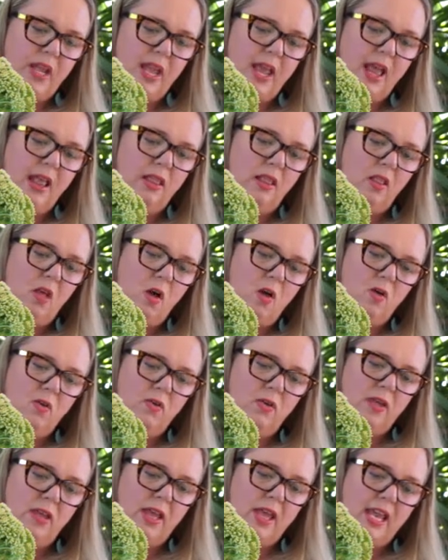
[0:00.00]

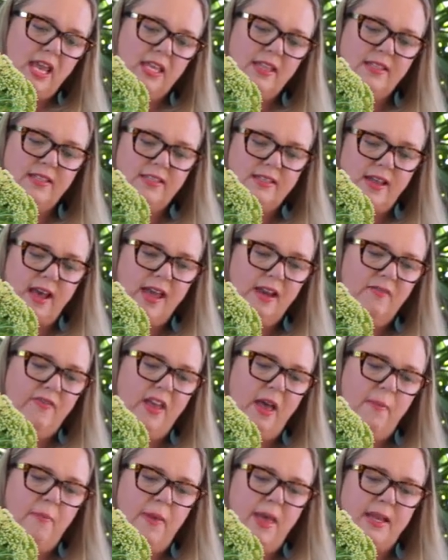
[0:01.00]
along either side of
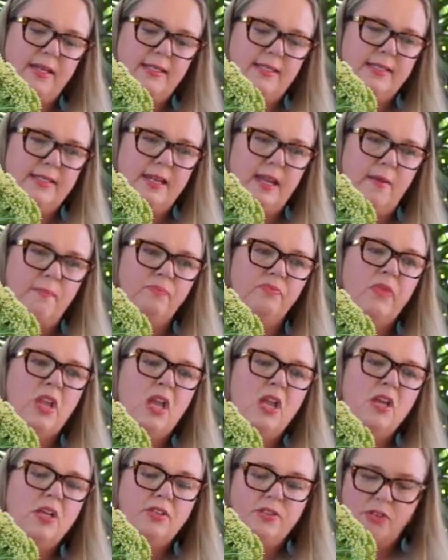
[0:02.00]
that main stem.
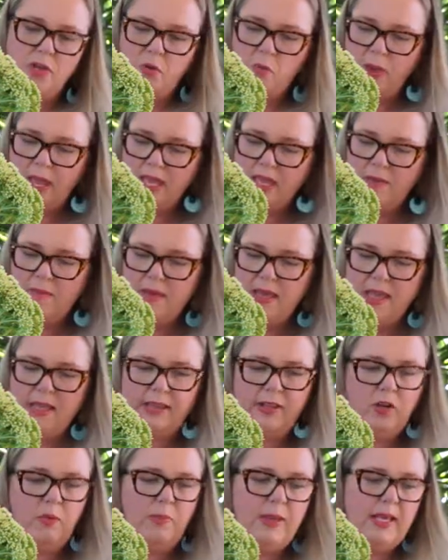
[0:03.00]
So we can be a
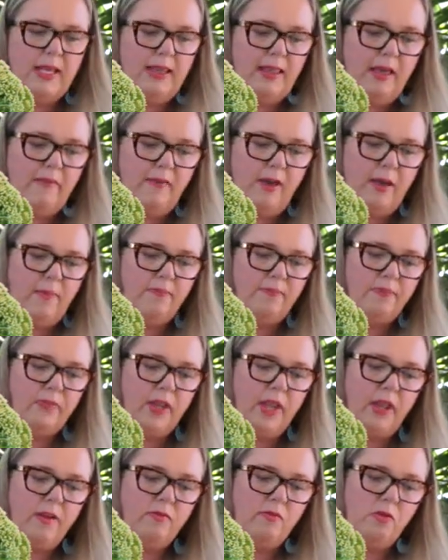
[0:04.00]
little bit clever
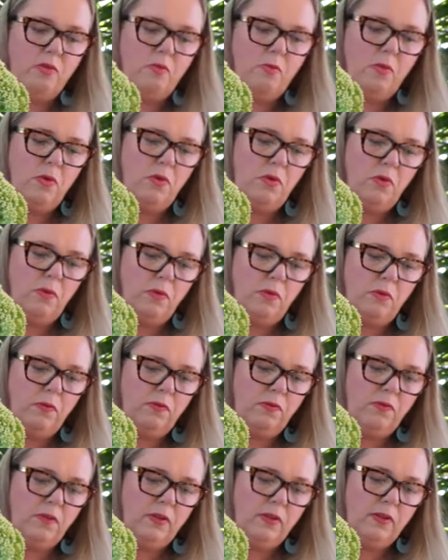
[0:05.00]
and
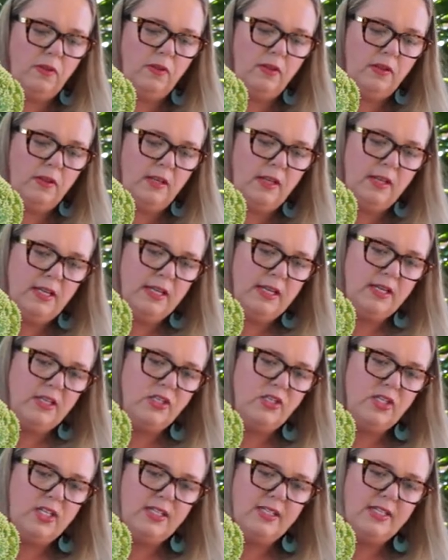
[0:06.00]
remove
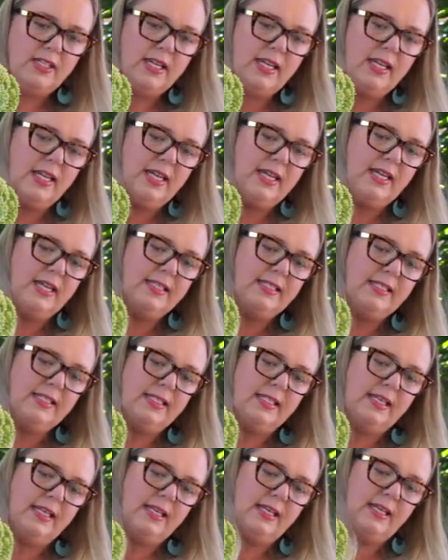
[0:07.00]
just
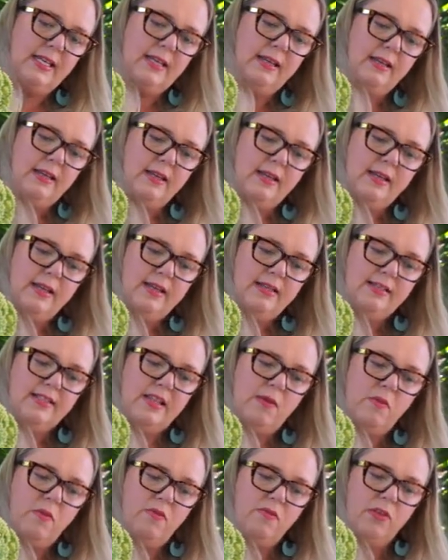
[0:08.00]
easily
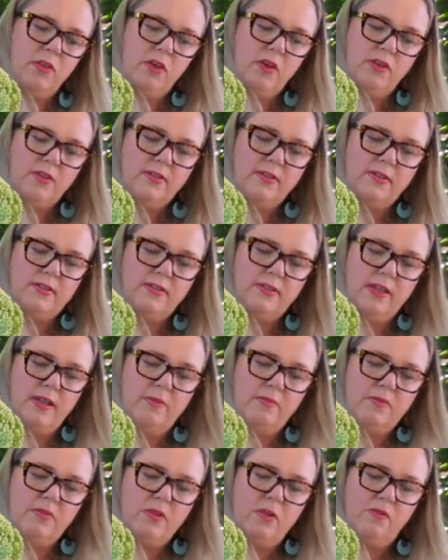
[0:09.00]
some of those
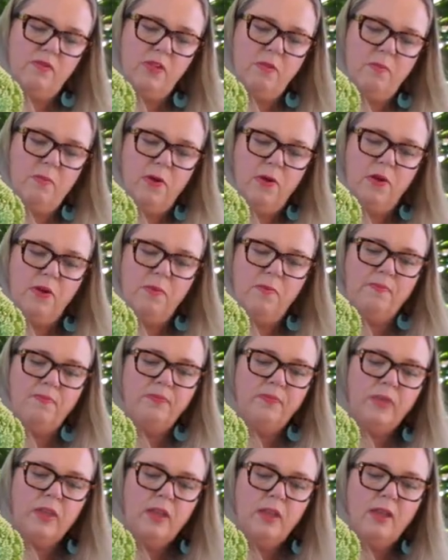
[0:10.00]
stems off the
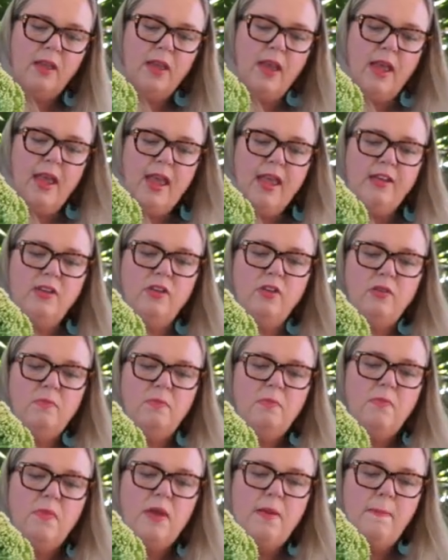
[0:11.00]
bottom, and
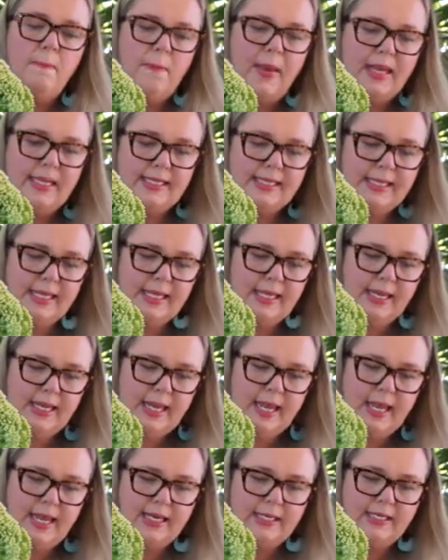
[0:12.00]
you
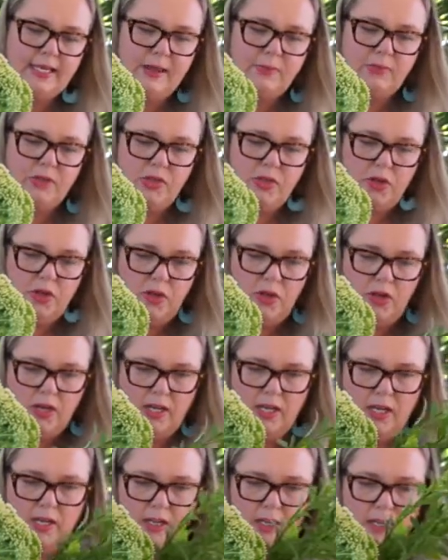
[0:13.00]
basically end up
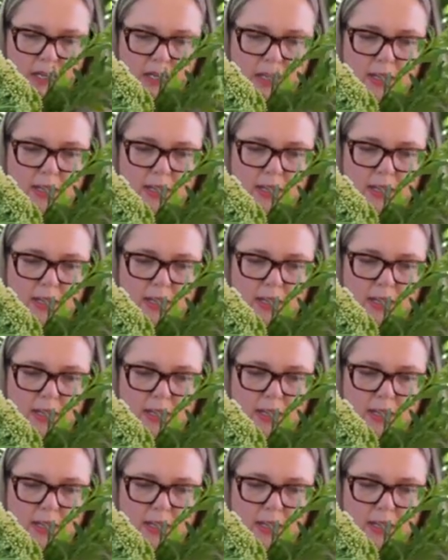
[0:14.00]
turning